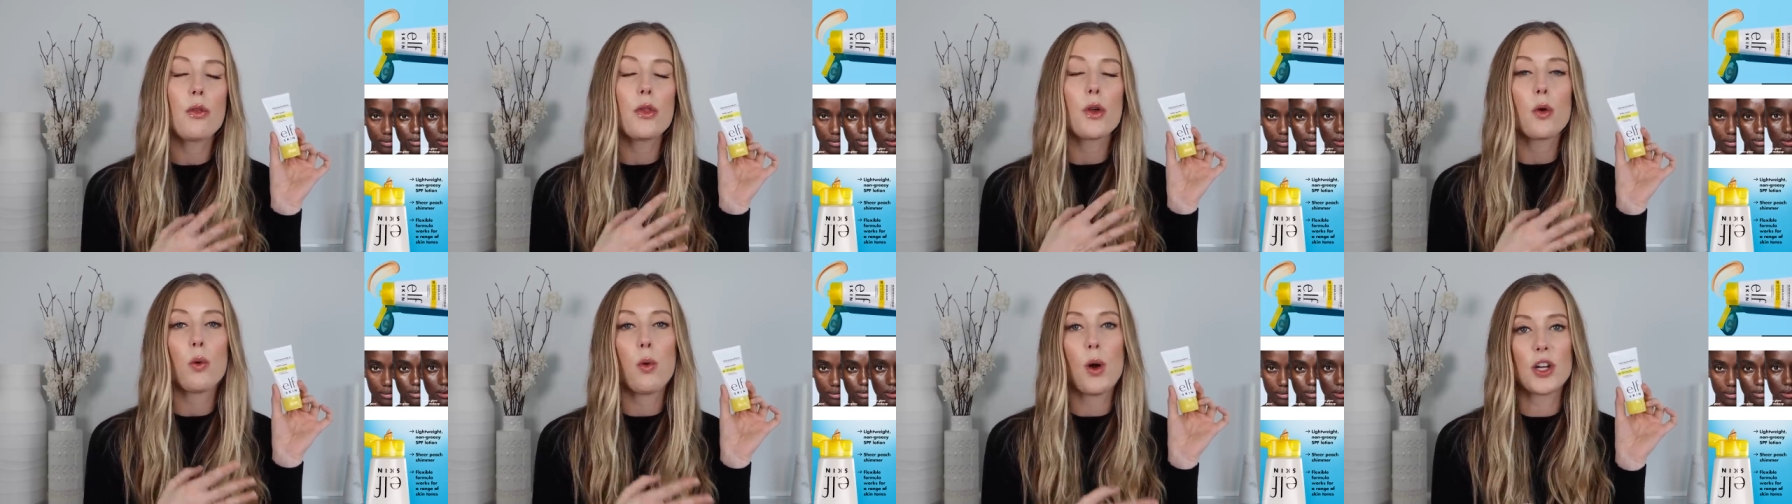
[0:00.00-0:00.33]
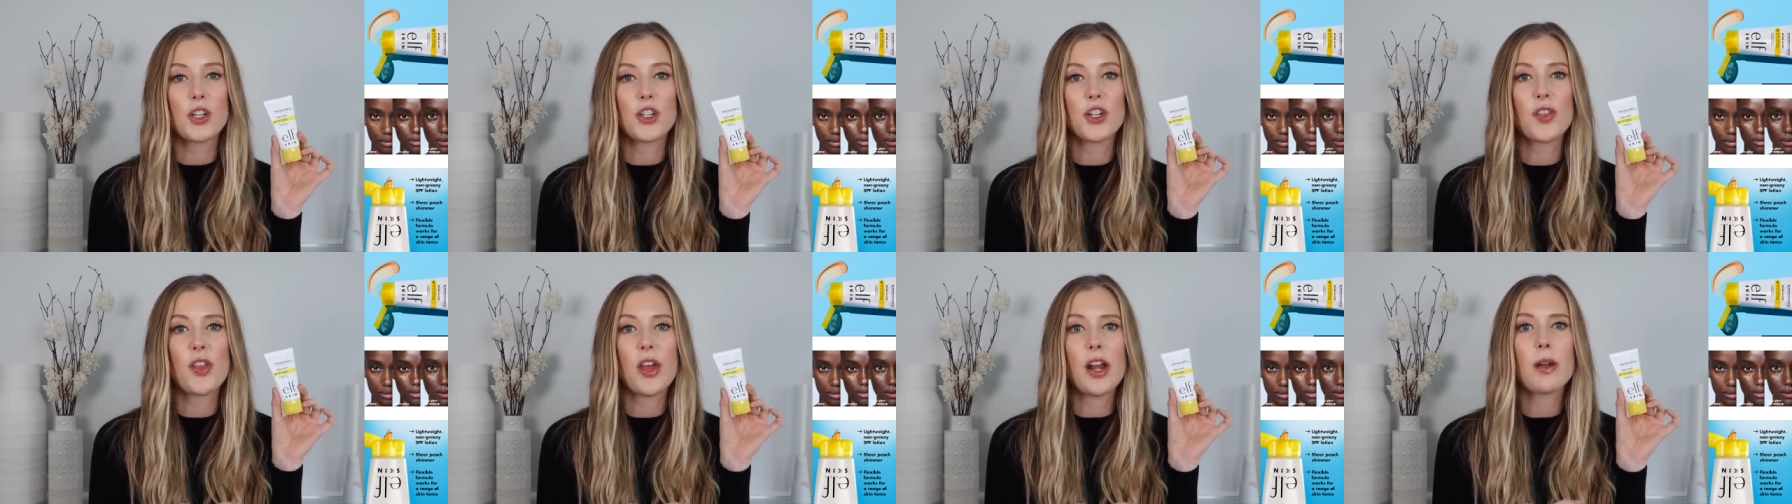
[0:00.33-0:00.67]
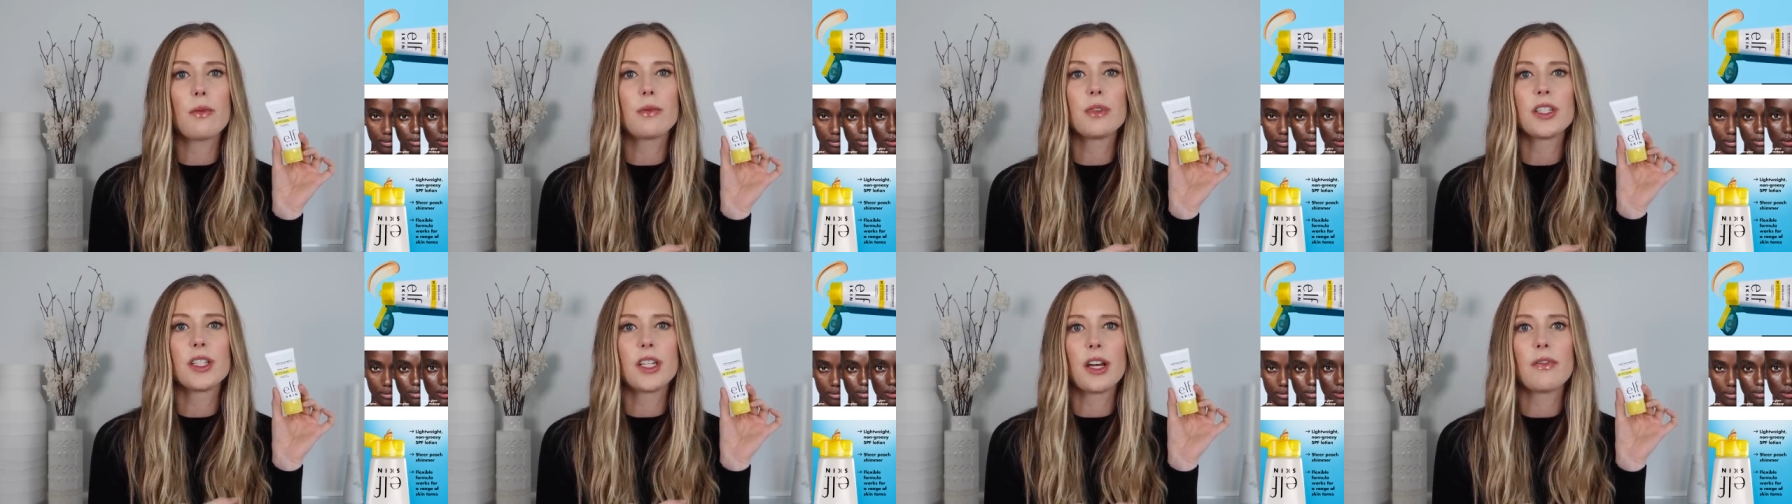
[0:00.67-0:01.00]
the question that
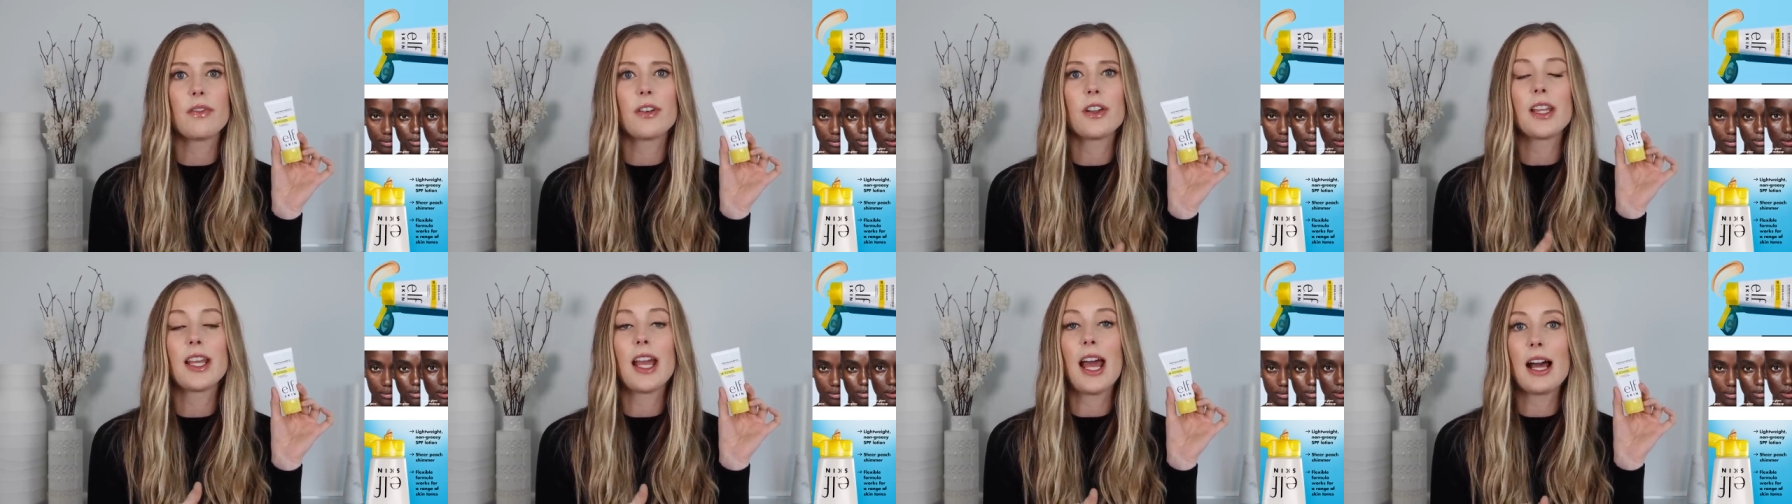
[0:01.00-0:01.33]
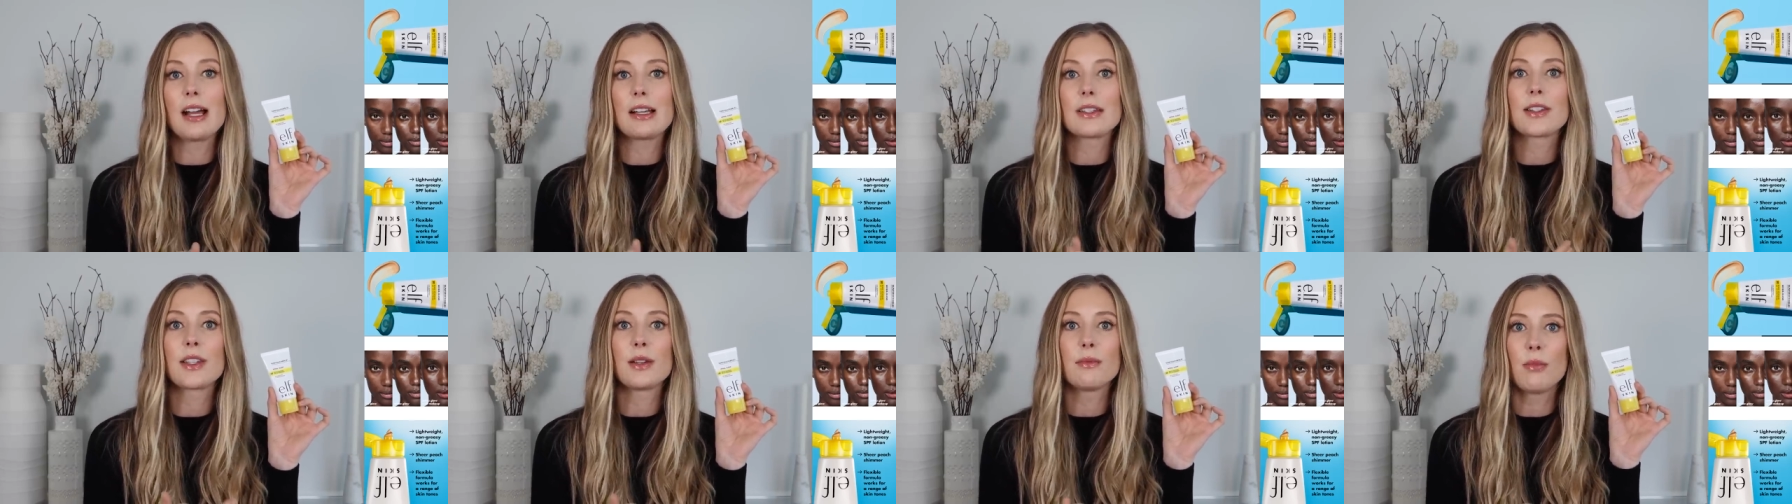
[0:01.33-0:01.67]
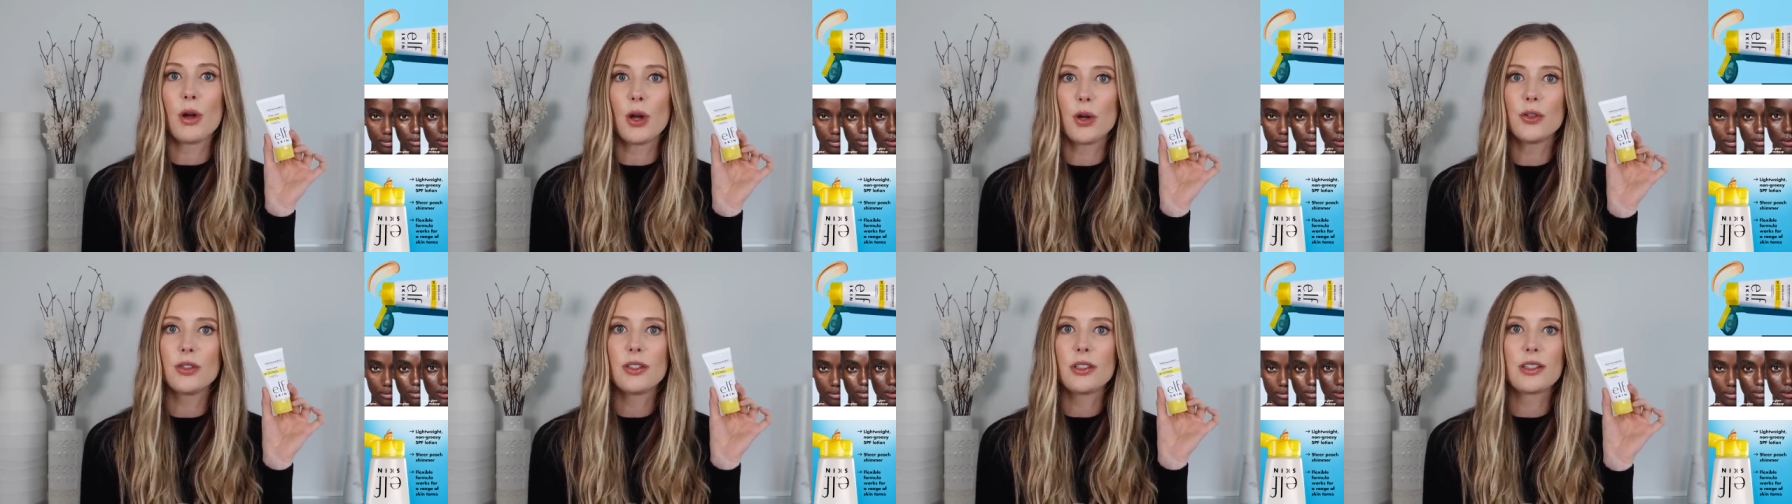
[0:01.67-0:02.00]
I was definitely asked the
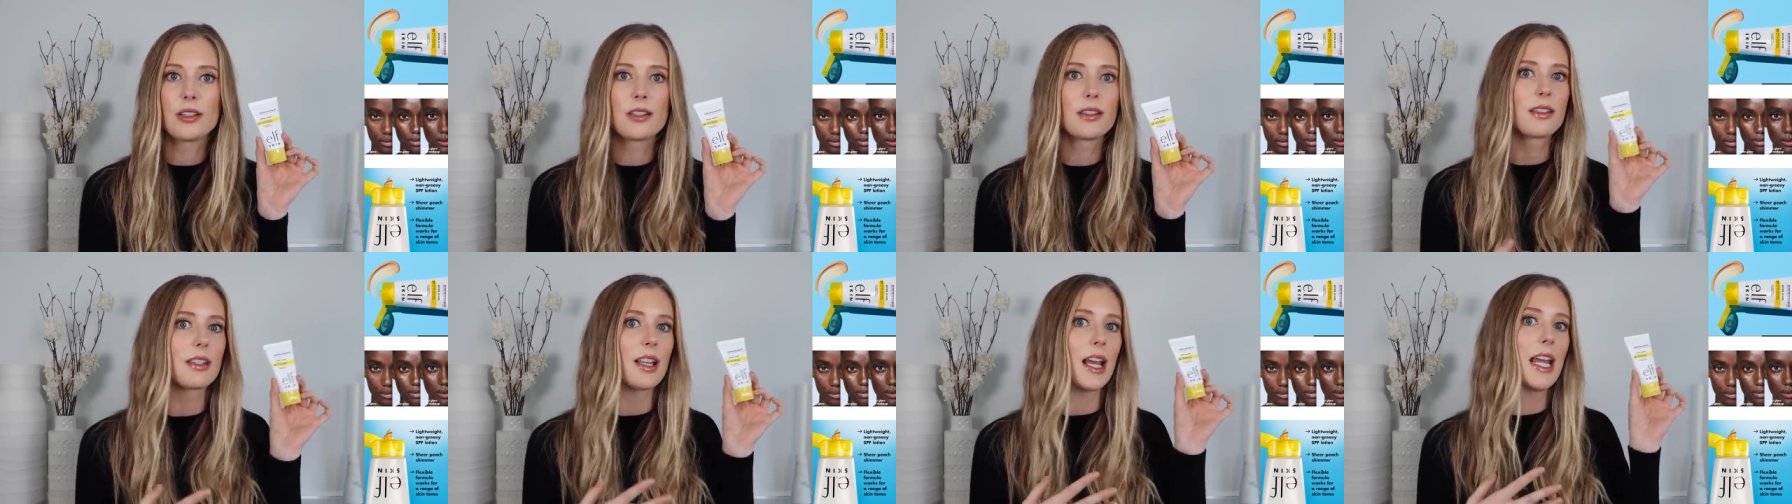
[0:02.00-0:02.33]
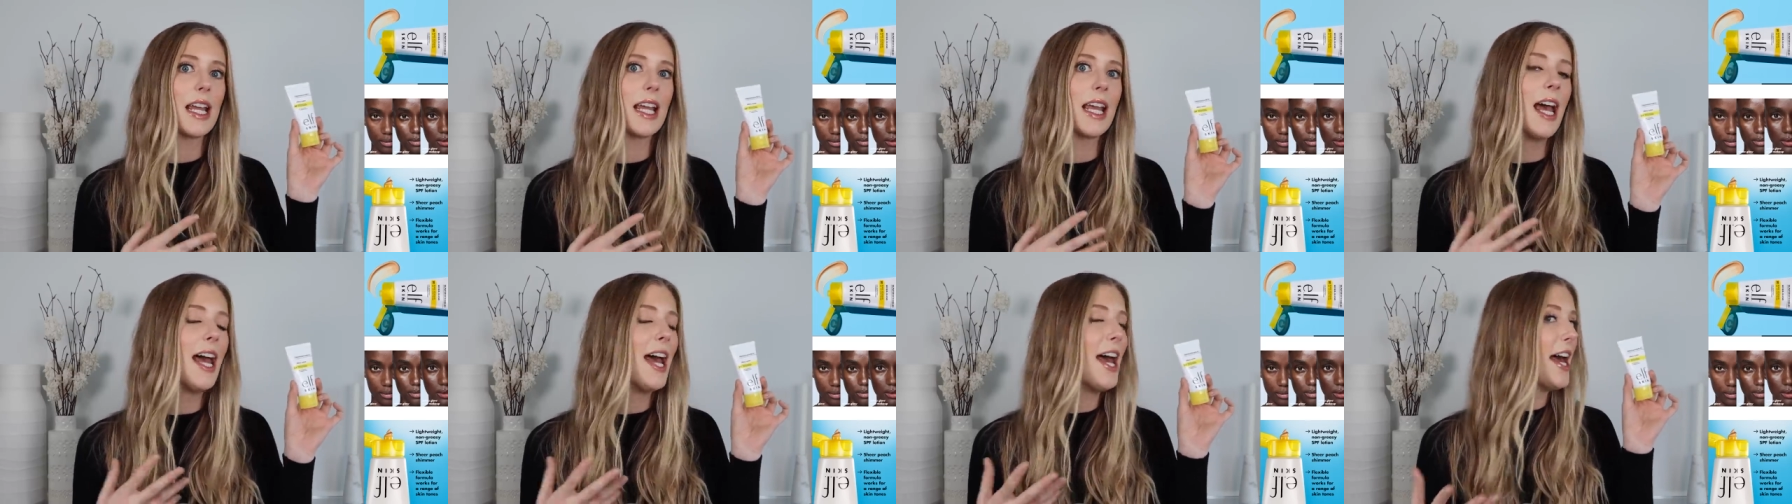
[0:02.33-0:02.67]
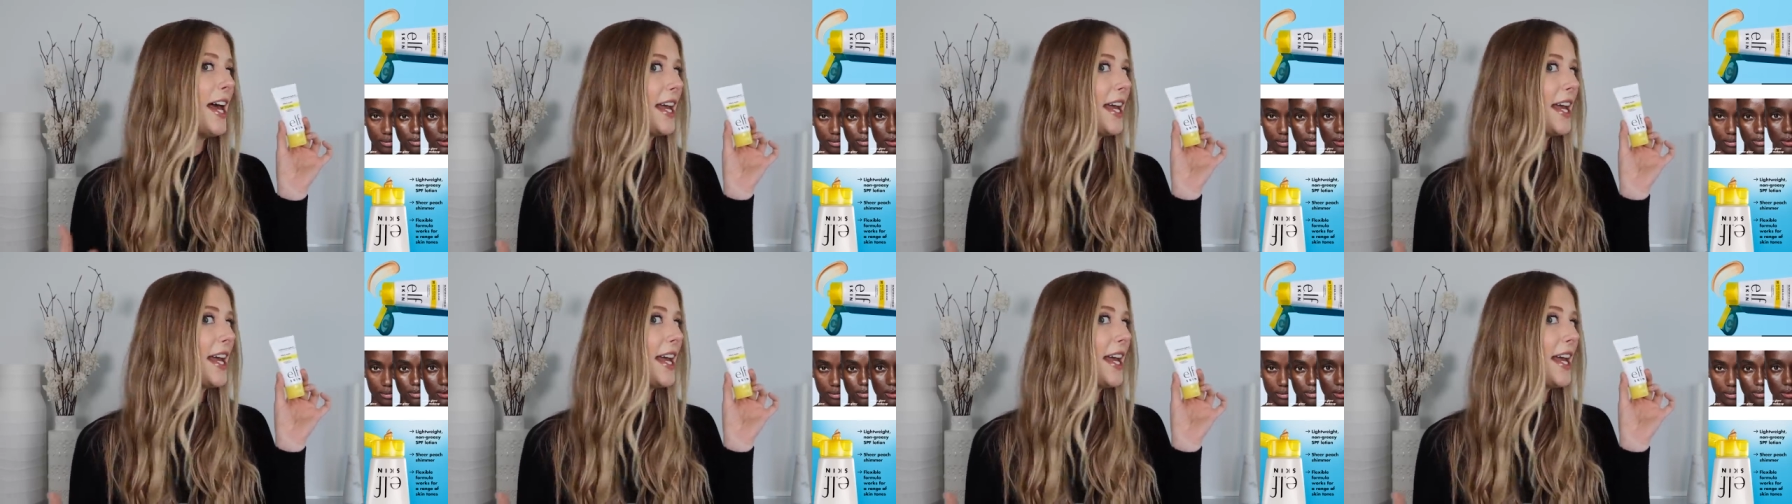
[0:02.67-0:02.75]
most is like,